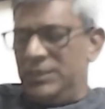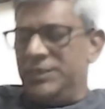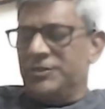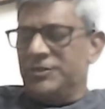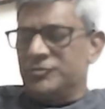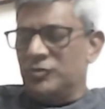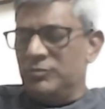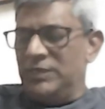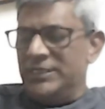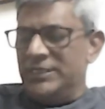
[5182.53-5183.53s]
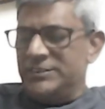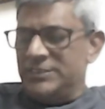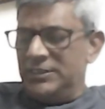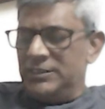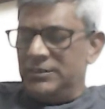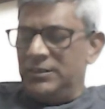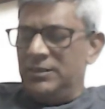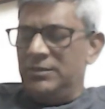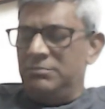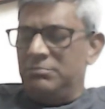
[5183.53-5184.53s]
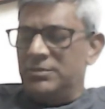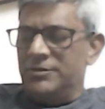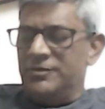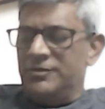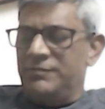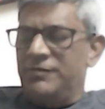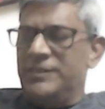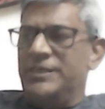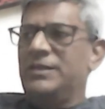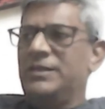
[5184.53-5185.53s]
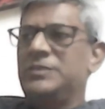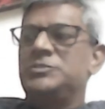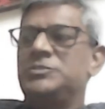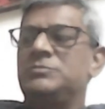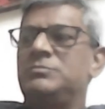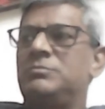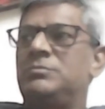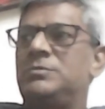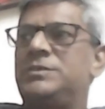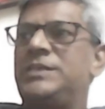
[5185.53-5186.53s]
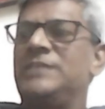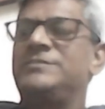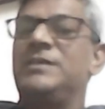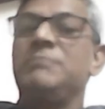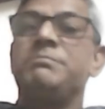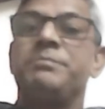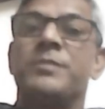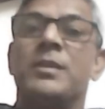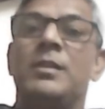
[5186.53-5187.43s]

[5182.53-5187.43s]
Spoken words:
returns home late, the mother or the father tells him